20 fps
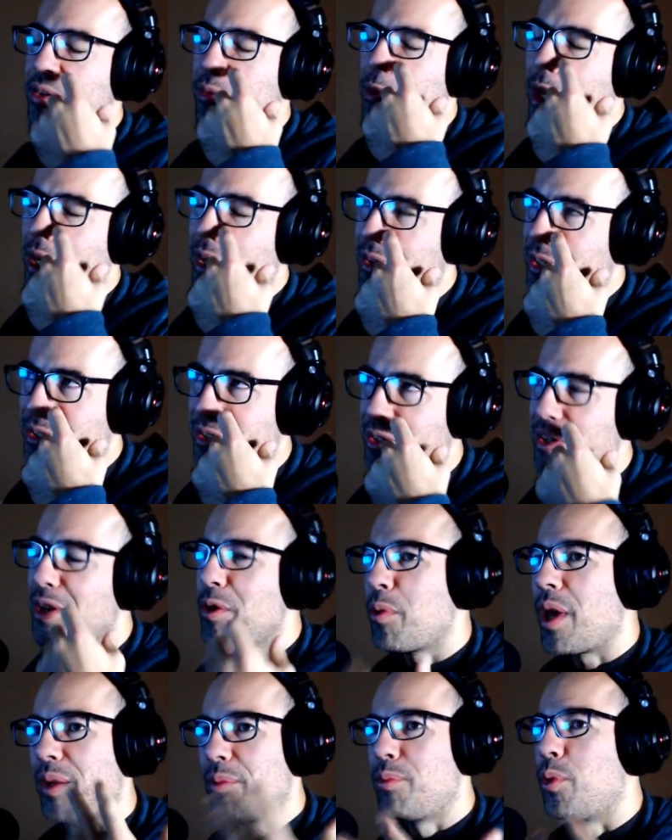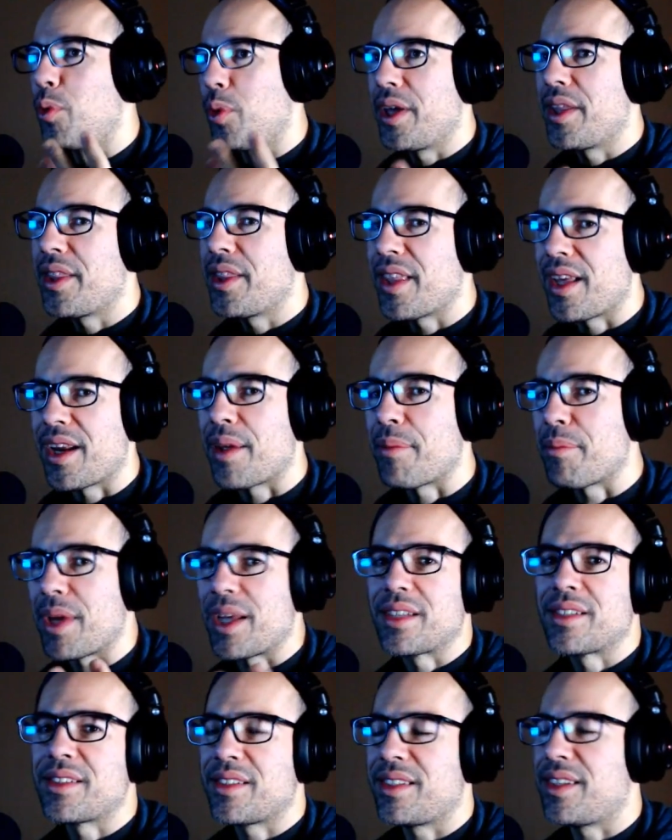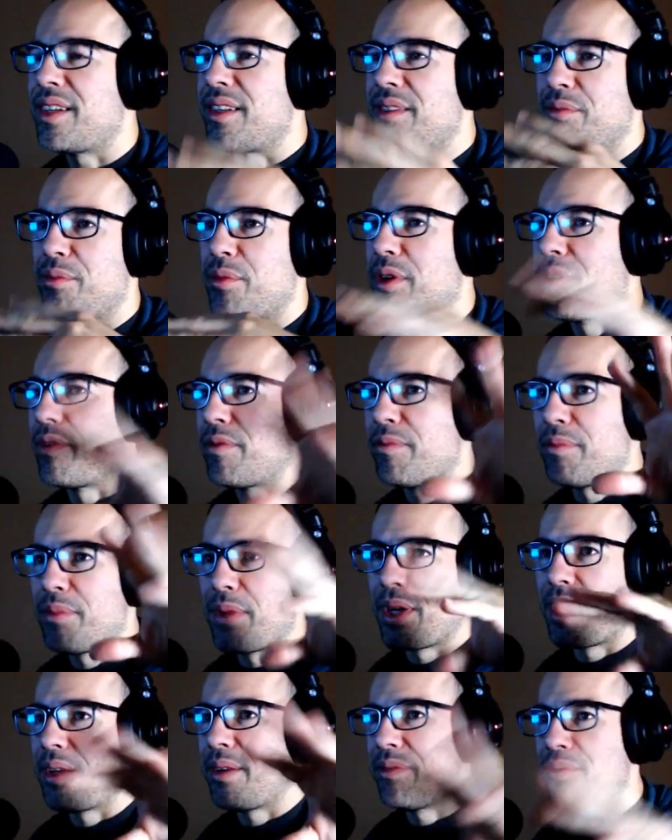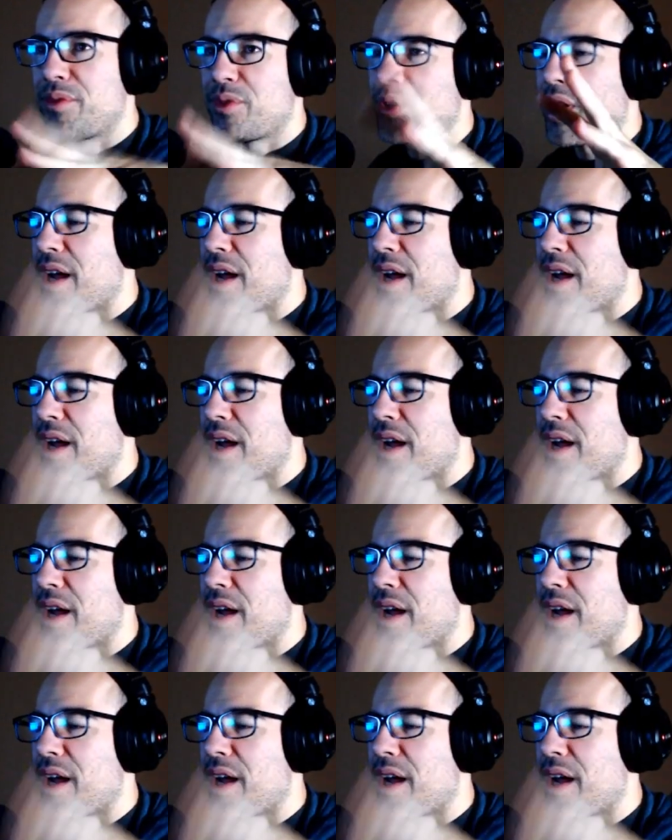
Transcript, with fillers: wild boy that I met in one of my travels.